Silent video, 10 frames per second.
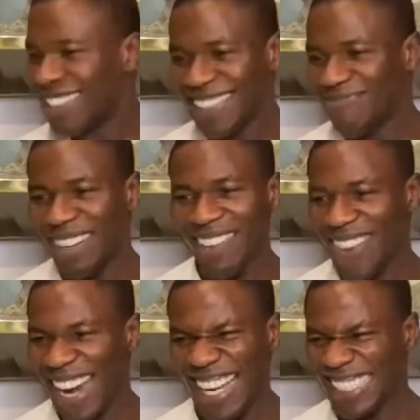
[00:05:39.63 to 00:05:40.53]
But
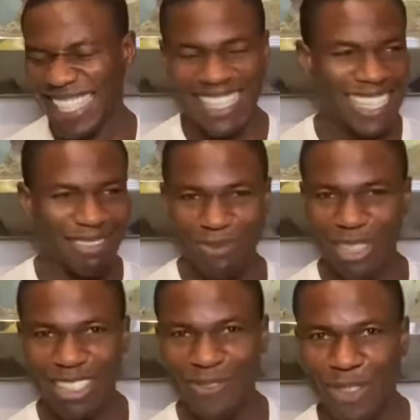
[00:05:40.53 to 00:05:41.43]
realistically, I'm just
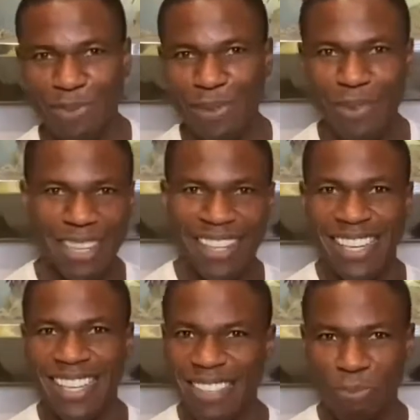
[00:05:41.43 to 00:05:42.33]
watching football. But
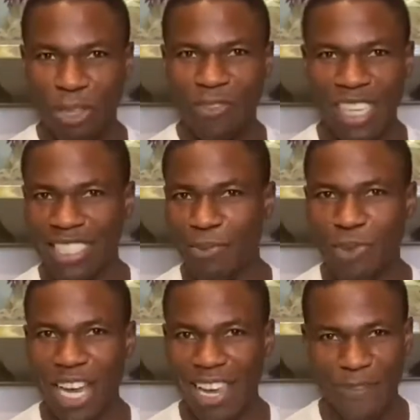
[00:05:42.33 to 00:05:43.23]
the boss thinks I'm
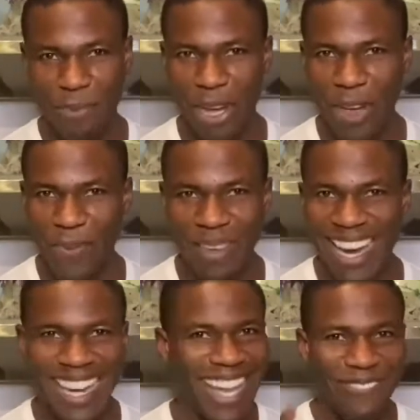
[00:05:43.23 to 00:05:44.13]
working from home. I
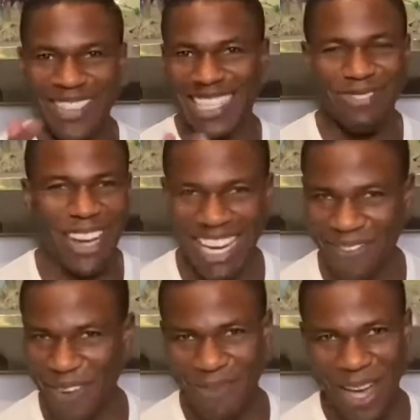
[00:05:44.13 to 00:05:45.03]
love this working
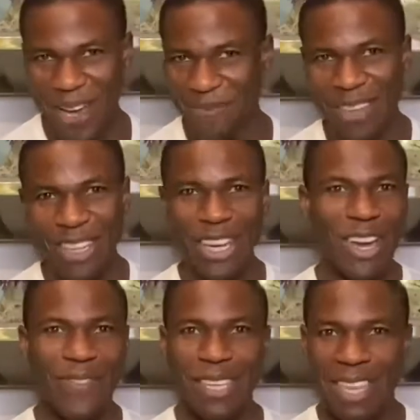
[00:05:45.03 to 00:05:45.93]
from home.
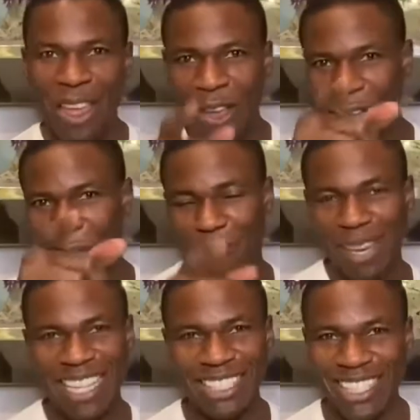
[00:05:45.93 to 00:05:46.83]
COVID, God
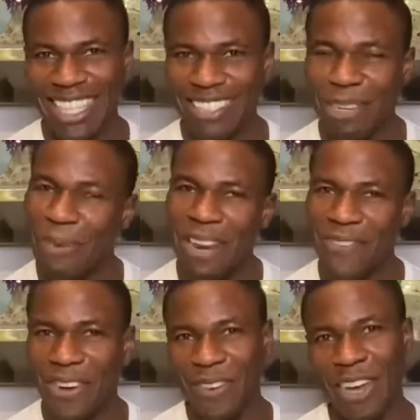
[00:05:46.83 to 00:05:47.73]
bless you. That's the
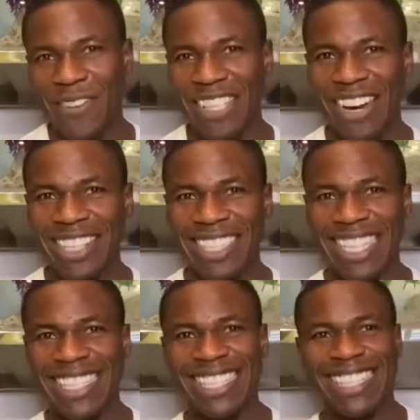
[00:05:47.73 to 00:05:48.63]
benefit of
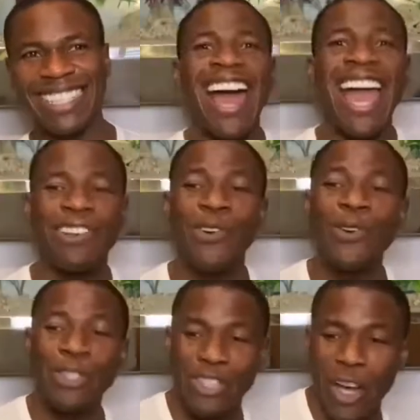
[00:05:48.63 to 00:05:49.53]
COVID-19. And
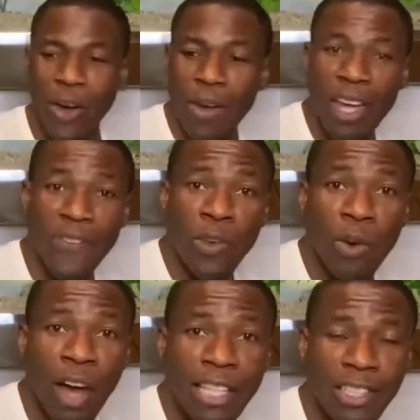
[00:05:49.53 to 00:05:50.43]
also, if you
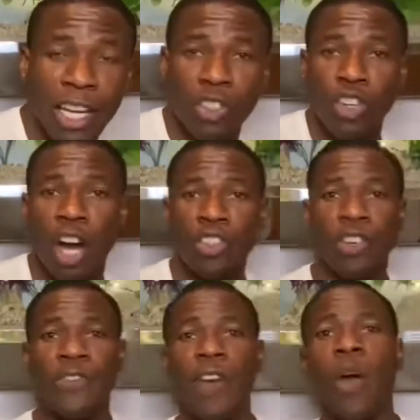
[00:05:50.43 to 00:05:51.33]
like to charge your
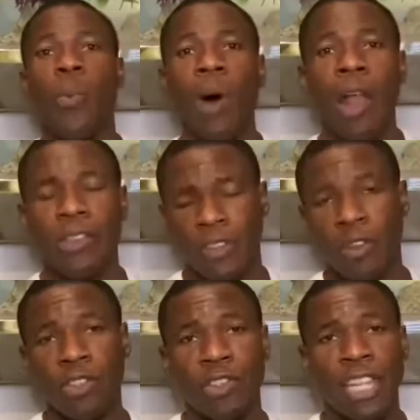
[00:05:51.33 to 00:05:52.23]
phone while it's
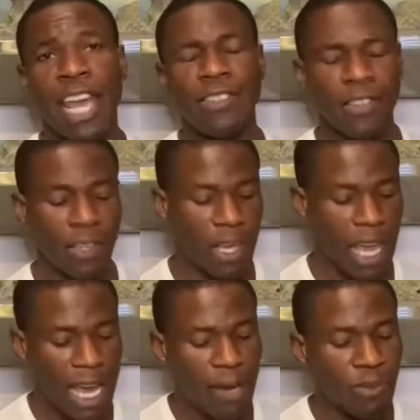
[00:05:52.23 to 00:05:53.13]
on your desk,
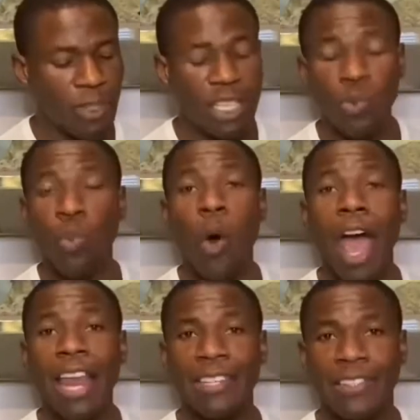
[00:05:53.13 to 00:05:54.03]
it comes with this
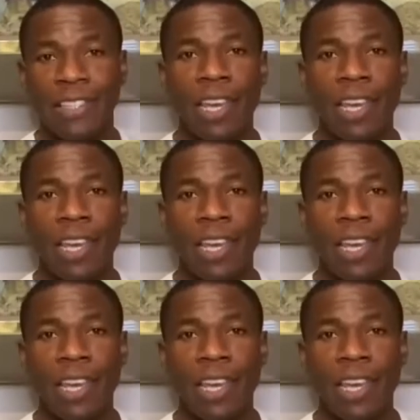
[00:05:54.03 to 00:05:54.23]
wireless